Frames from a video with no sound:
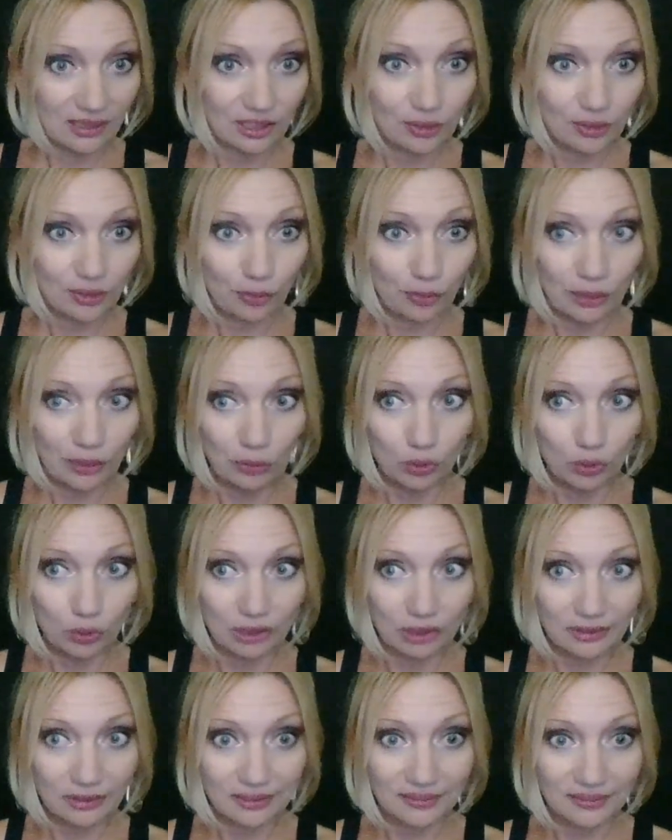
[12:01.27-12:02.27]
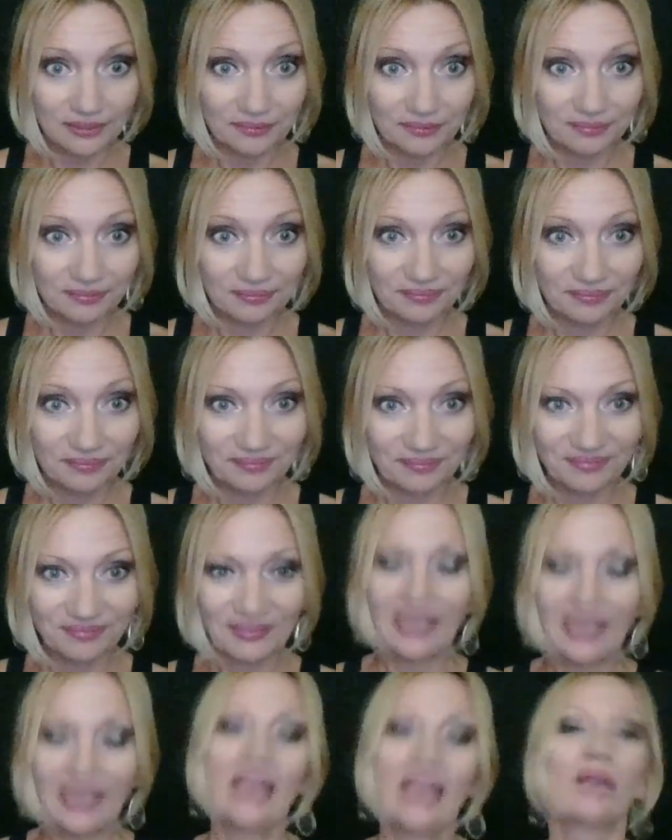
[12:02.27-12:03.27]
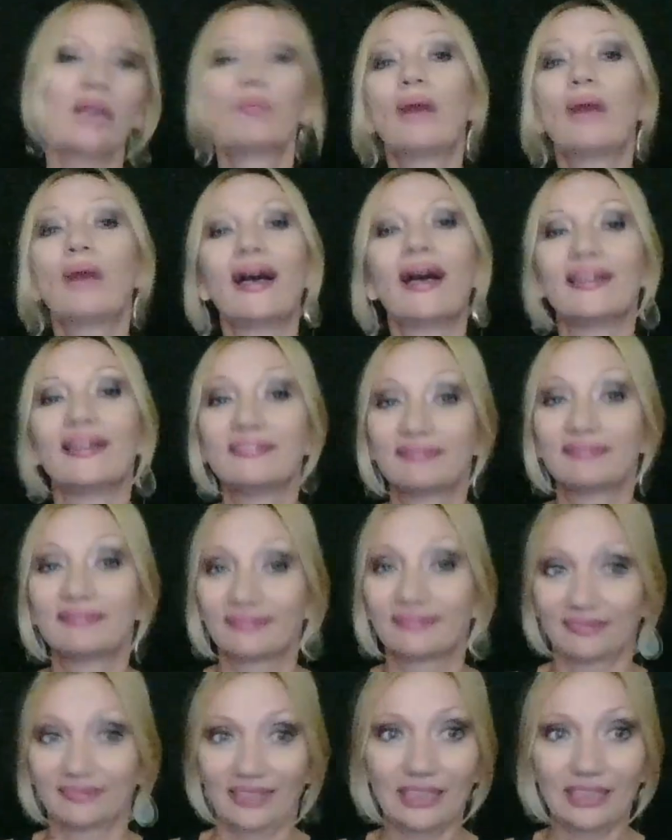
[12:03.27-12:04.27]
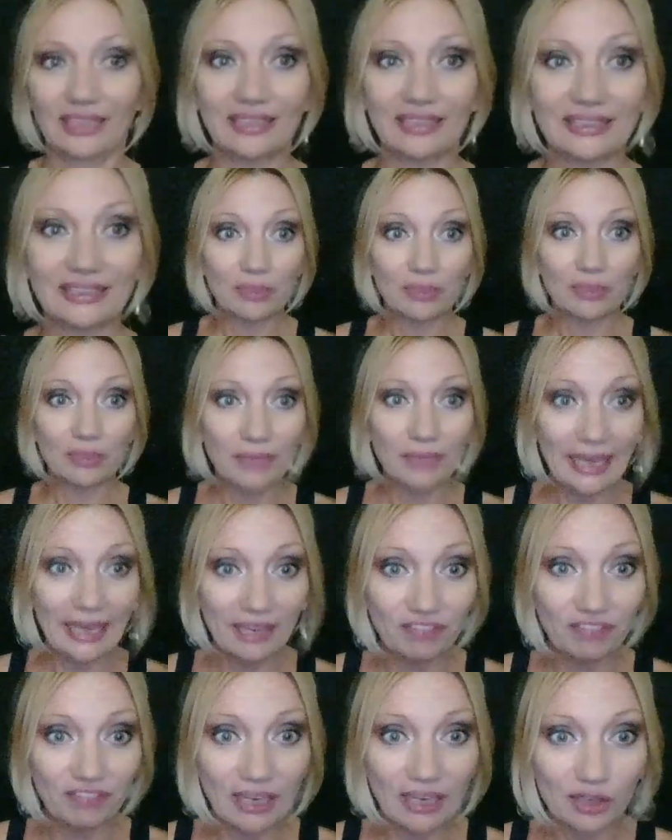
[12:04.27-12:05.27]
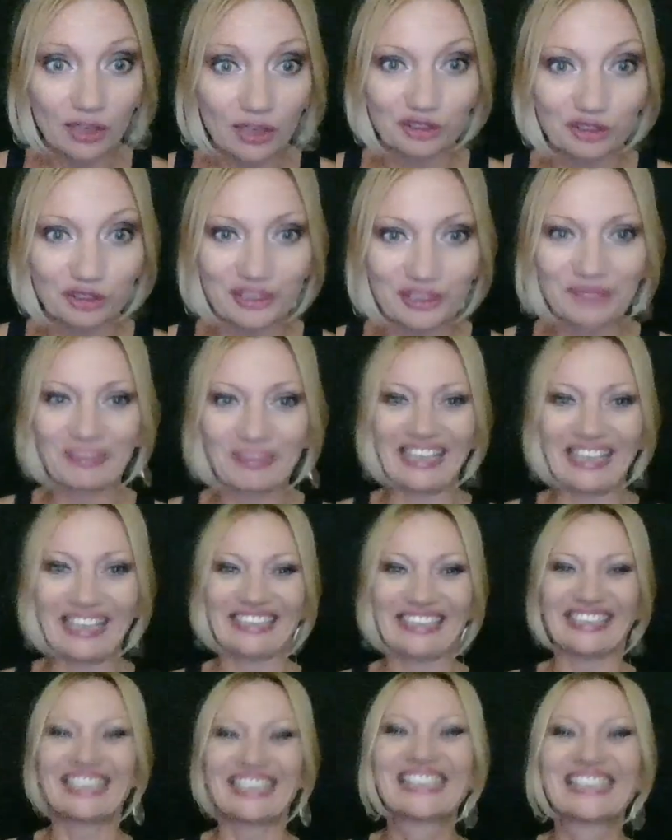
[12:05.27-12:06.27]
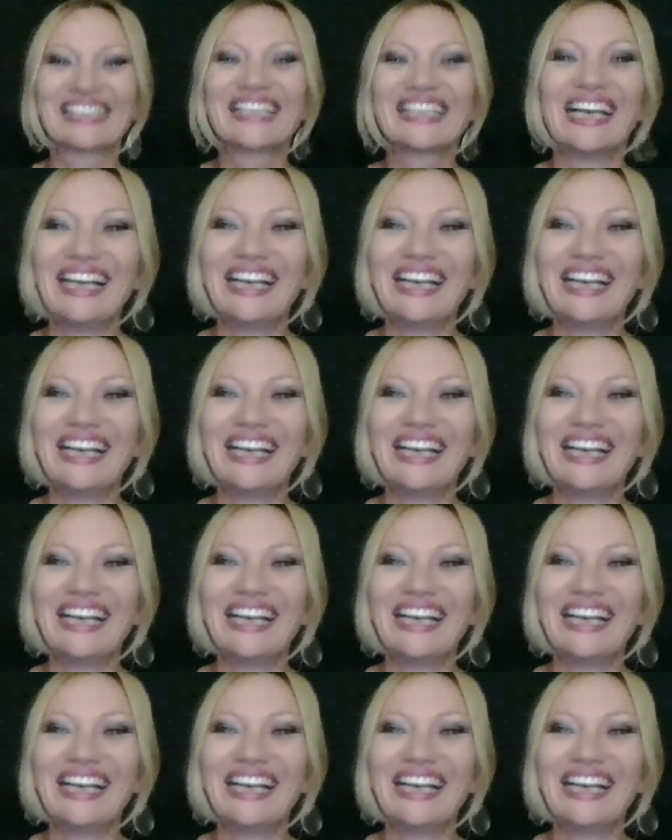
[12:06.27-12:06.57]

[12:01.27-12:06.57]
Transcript: 3 words. But it's going to me half hour to explain this.